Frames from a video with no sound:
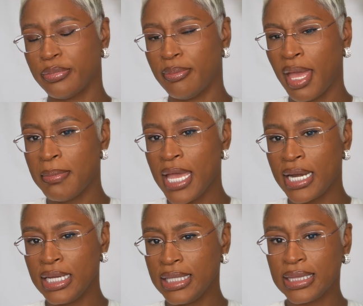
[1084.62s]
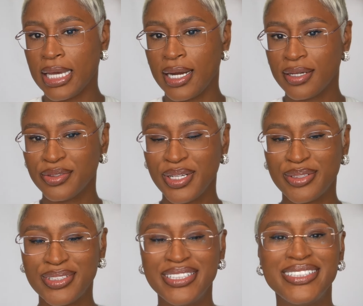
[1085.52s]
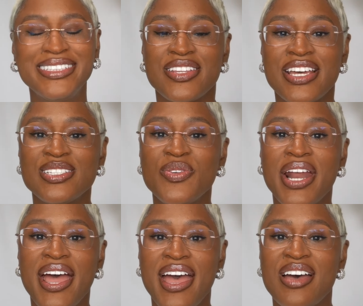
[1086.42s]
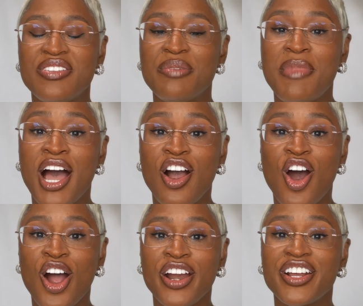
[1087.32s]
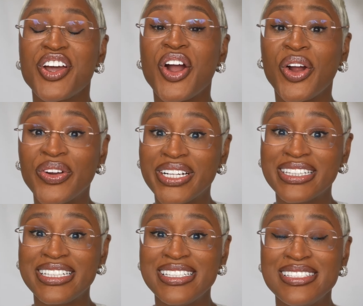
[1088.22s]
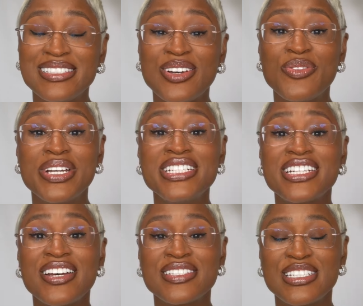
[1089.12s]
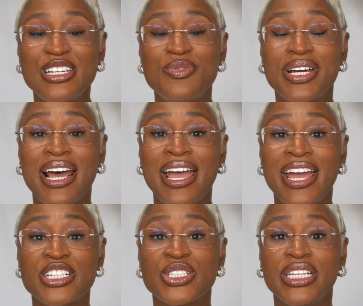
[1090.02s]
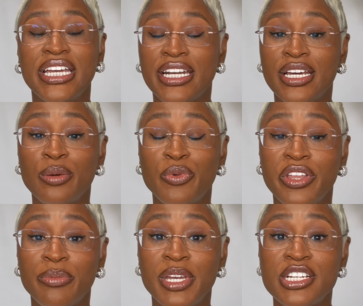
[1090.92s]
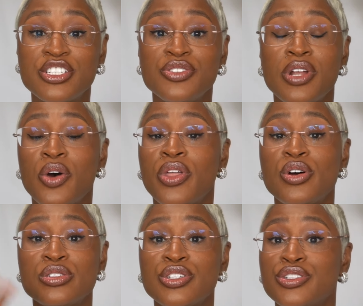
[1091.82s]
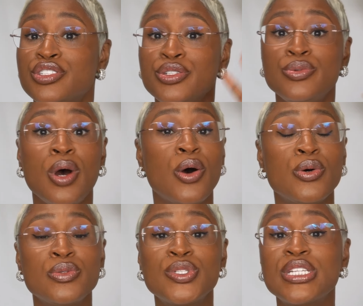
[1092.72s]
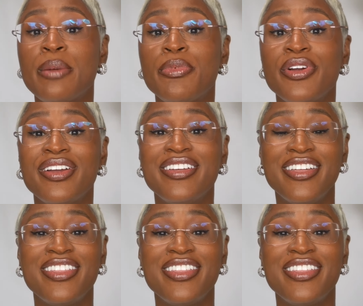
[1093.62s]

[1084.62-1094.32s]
Maybe I need that. I don't know. So that's what I have in my cart currently. So we shall see what I actually end up with, because you know those are two whole separate